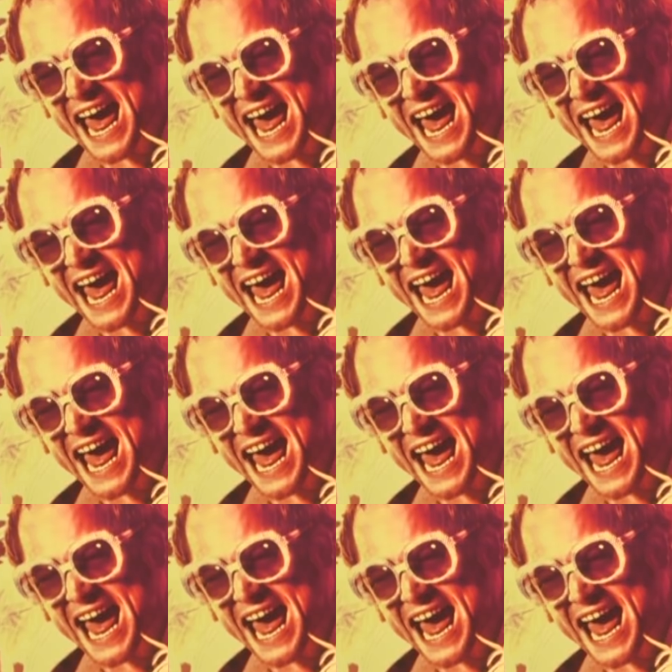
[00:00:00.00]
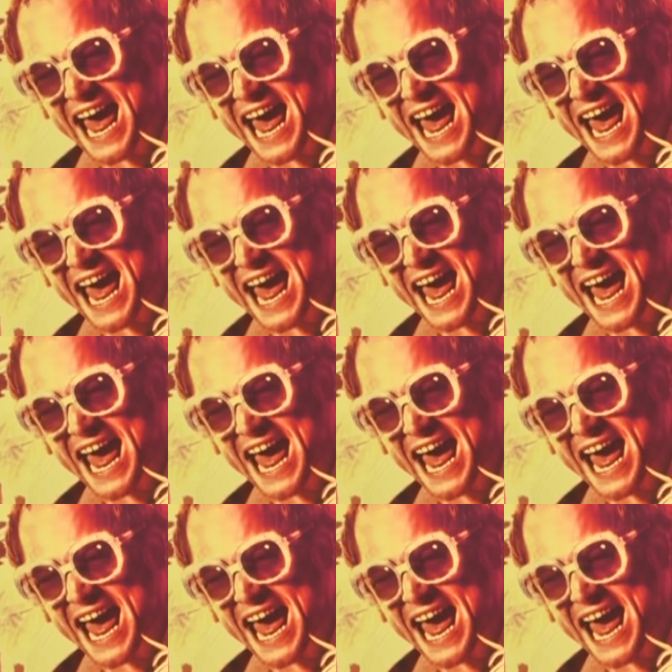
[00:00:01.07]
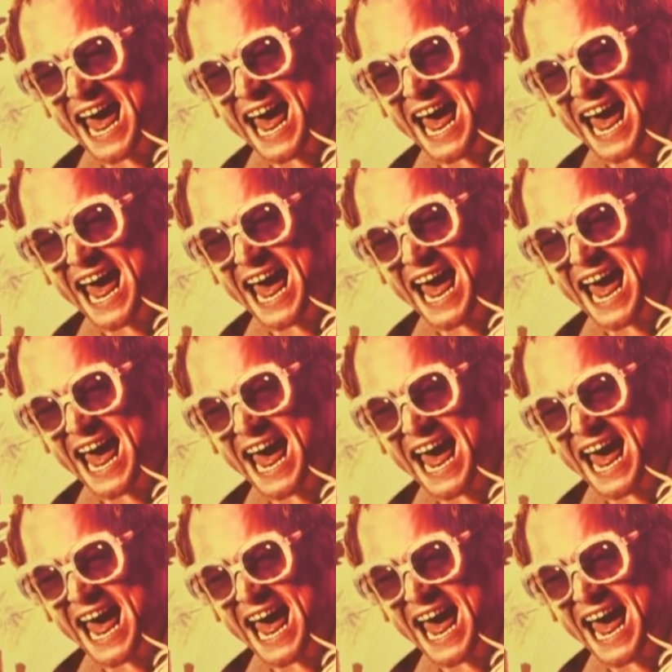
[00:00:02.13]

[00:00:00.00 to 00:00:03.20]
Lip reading: [no speech]